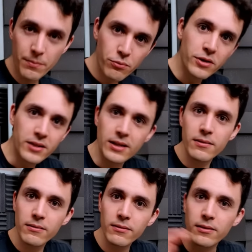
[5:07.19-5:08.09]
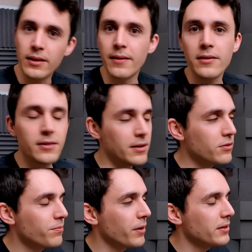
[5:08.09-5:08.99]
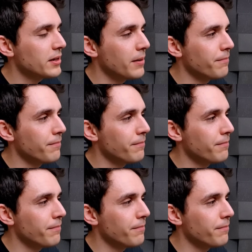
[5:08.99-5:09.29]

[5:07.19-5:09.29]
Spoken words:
pretty in that sense, but